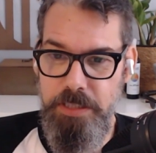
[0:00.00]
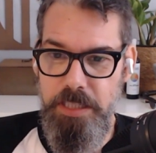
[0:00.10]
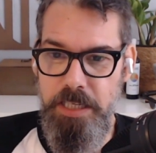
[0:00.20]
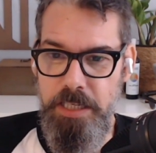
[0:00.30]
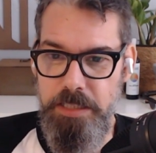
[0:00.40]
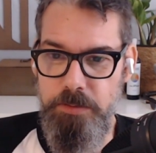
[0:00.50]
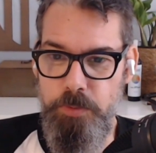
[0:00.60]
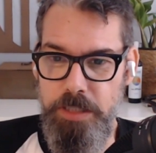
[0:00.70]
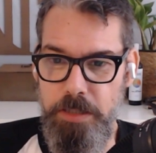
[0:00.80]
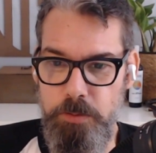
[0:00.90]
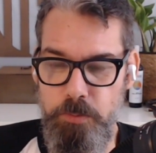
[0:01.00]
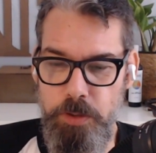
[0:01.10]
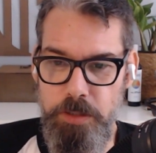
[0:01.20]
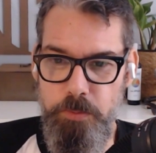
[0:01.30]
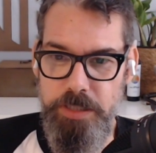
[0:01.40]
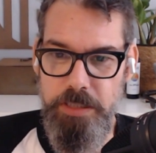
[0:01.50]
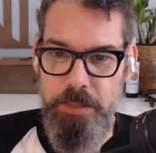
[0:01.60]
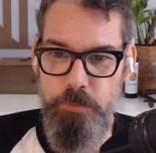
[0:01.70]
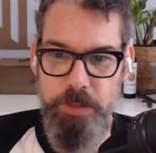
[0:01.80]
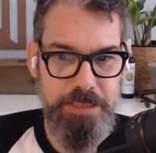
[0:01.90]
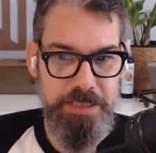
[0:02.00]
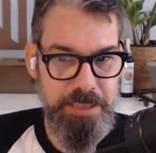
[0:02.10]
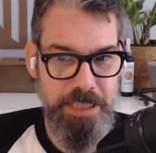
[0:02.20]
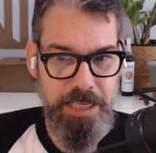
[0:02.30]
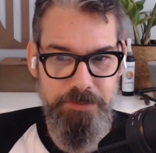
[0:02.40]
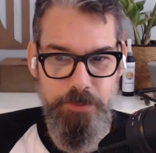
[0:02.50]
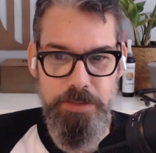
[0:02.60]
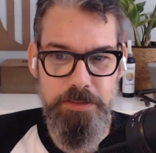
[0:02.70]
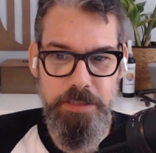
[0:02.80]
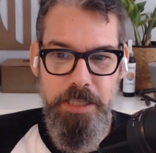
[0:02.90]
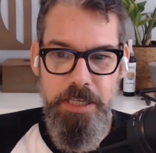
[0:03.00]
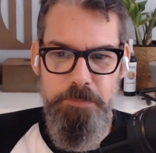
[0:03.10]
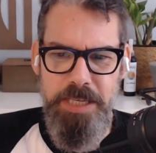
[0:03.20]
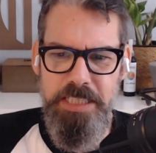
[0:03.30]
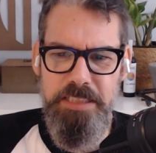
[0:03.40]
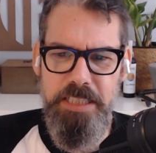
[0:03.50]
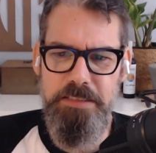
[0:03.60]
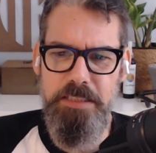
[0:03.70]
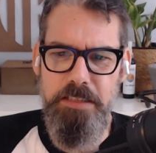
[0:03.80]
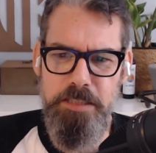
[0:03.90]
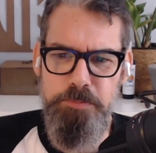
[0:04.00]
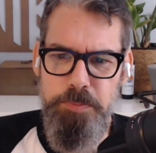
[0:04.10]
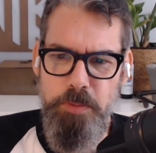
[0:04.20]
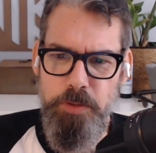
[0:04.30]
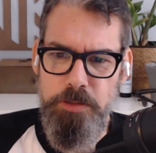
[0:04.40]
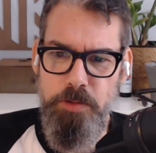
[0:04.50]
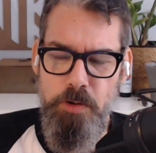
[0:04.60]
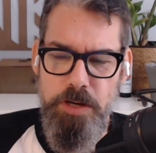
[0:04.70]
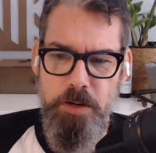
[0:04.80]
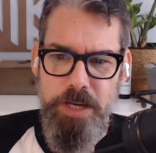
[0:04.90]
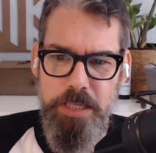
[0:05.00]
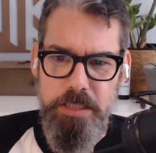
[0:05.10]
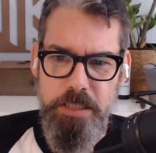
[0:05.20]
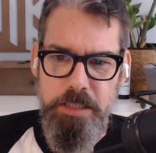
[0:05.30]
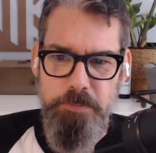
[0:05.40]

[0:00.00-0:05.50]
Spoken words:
and what I could work with. And what I did have was many things that other people were throwing away.